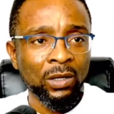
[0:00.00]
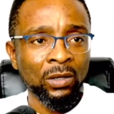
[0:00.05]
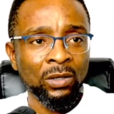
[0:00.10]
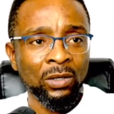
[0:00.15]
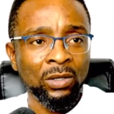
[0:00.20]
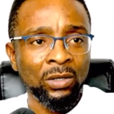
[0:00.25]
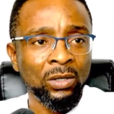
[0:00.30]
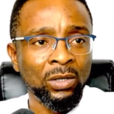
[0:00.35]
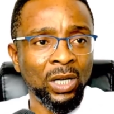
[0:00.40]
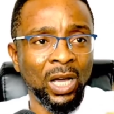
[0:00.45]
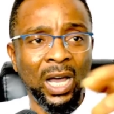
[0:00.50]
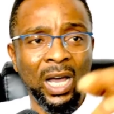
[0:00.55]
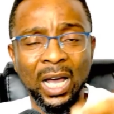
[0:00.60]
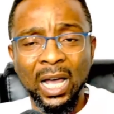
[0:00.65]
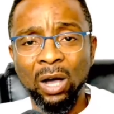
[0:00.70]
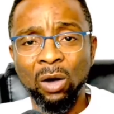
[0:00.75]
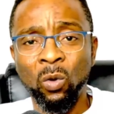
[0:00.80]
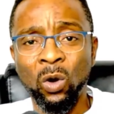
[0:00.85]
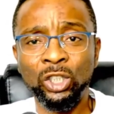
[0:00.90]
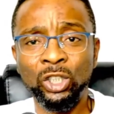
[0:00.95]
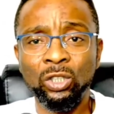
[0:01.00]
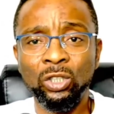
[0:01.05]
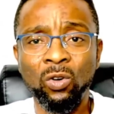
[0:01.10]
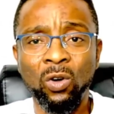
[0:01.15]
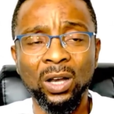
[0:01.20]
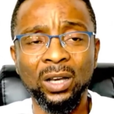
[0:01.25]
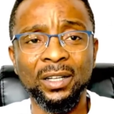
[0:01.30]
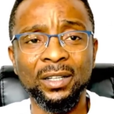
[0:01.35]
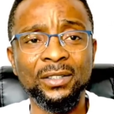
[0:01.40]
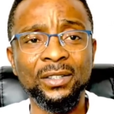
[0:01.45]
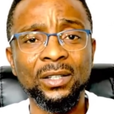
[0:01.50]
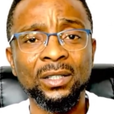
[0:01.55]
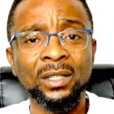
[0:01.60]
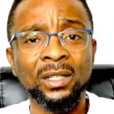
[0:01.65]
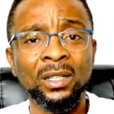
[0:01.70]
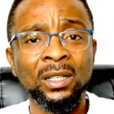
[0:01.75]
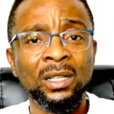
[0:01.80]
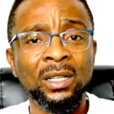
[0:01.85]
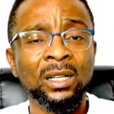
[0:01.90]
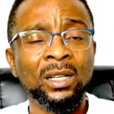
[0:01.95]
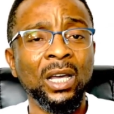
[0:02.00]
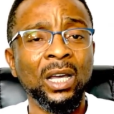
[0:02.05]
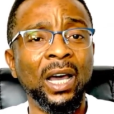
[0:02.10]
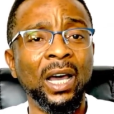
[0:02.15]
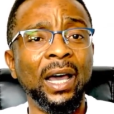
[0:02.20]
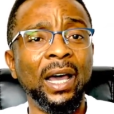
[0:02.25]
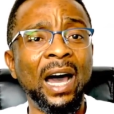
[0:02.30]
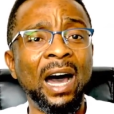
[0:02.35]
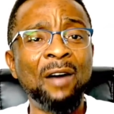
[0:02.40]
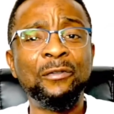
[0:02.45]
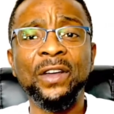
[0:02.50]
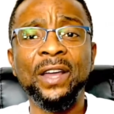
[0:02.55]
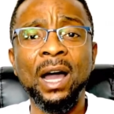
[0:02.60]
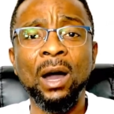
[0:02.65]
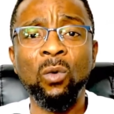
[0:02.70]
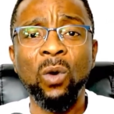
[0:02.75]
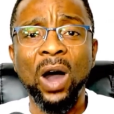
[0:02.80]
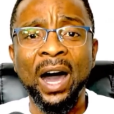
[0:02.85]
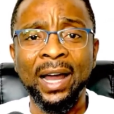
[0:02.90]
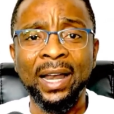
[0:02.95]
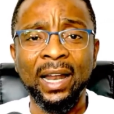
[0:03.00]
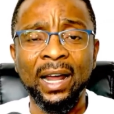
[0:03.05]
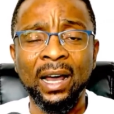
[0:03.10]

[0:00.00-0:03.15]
What do you call it? African Wahala.